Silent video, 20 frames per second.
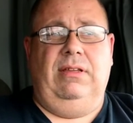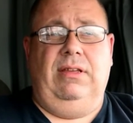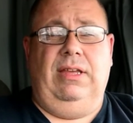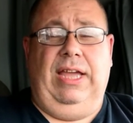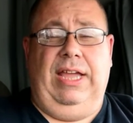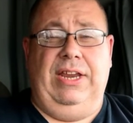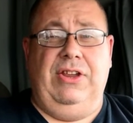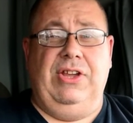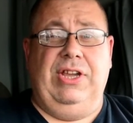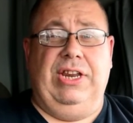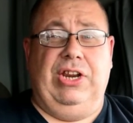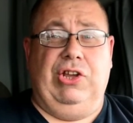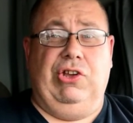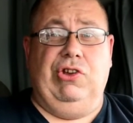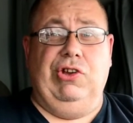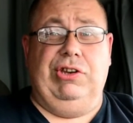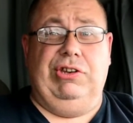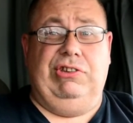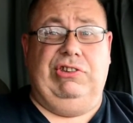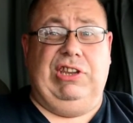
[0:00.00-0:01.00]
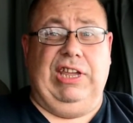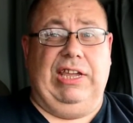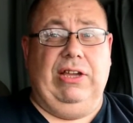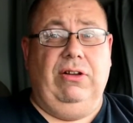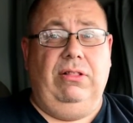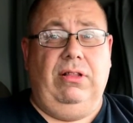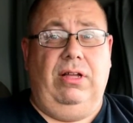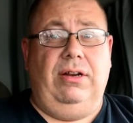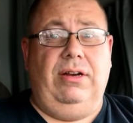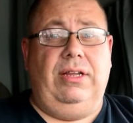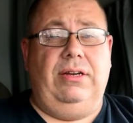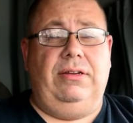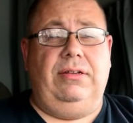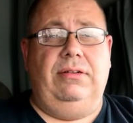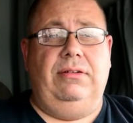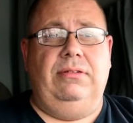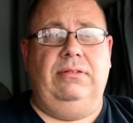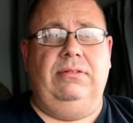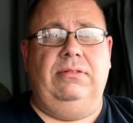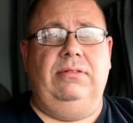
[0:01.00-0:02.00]
and you can get a good deal on it,
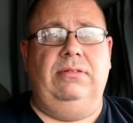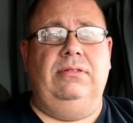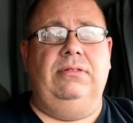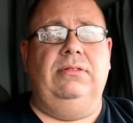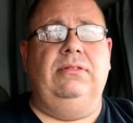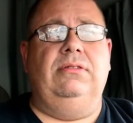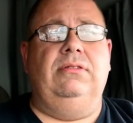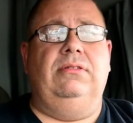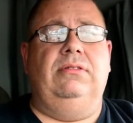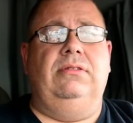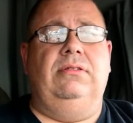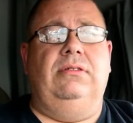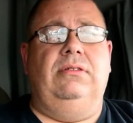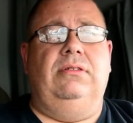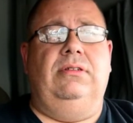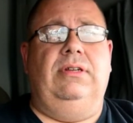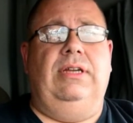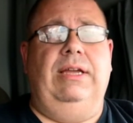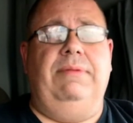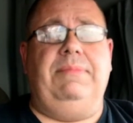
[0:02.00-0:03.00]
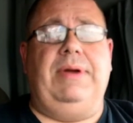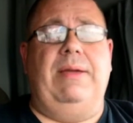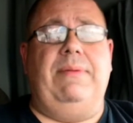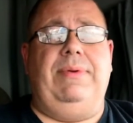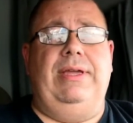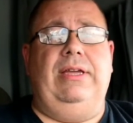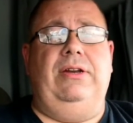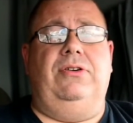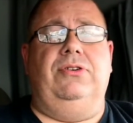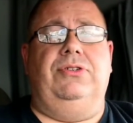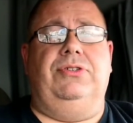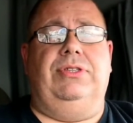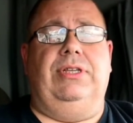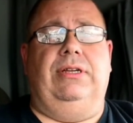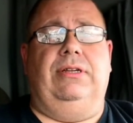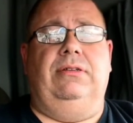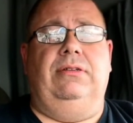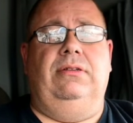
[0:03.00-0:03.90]
it might be interesting.